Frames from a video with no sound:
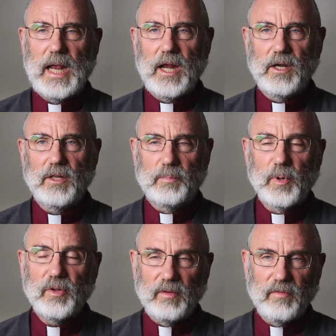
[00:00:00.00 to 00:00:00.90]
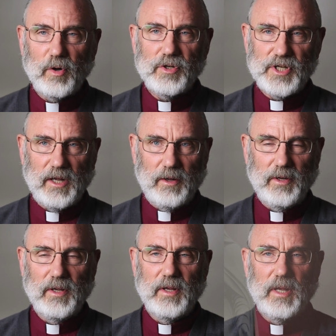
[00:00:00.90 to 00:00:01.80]
And the birth of her
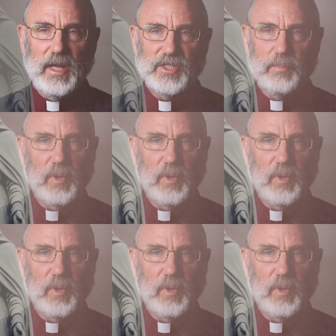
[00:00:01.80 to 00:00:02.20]
child is a